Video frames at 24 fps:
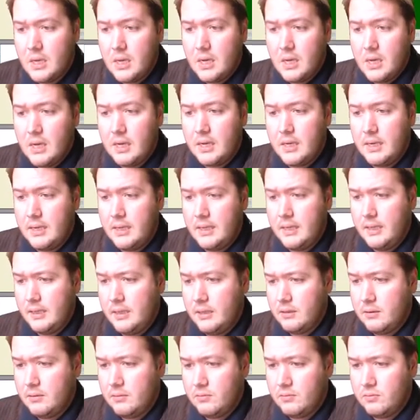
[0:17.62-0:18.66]

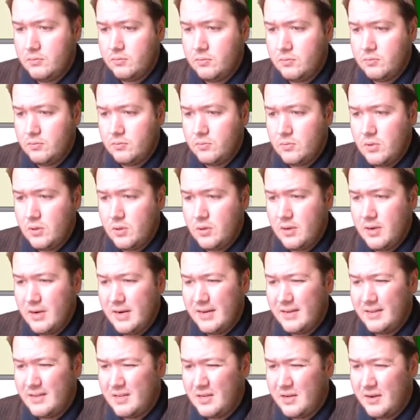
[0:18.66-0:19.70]
Uh,
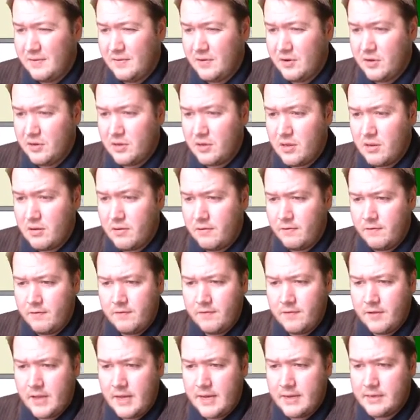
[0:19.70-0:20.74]
Alright, so I've got
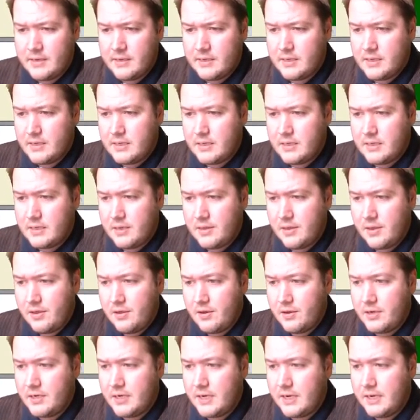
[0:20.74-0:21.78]
flat
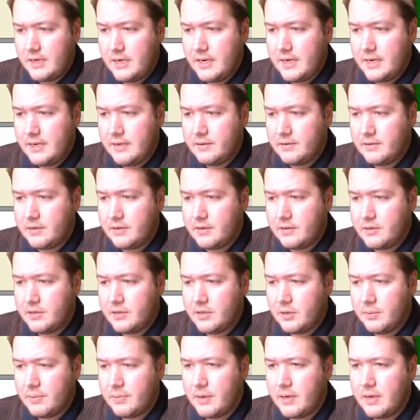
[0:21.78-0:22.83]
13 count, so I'll just
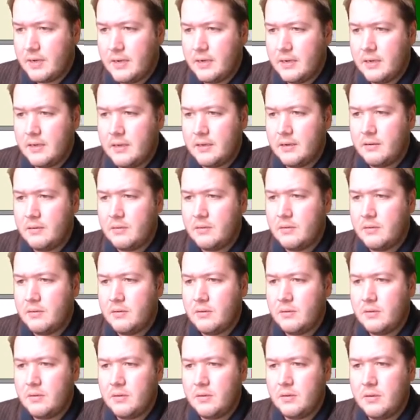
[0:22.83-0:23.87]
open a heart.
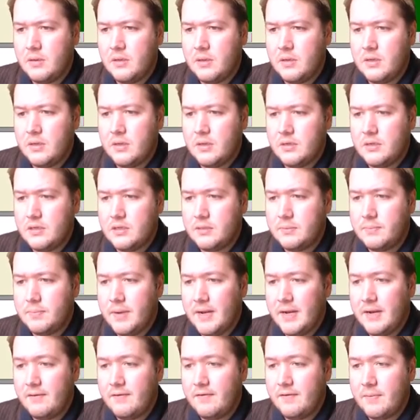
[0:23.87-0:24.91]

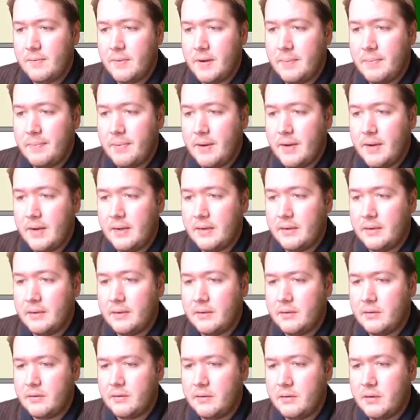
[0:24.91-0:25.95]
Spade from my
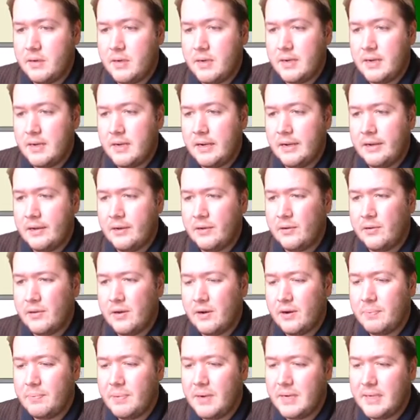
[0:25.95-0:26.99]
partner. Now,
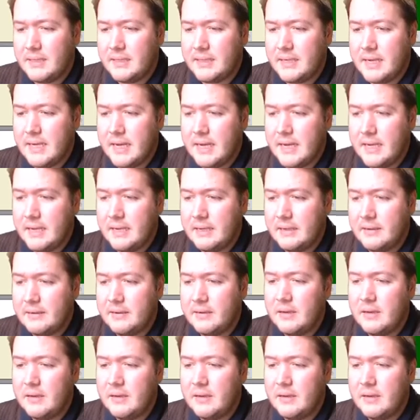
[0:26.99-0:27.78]
they're a passed hand.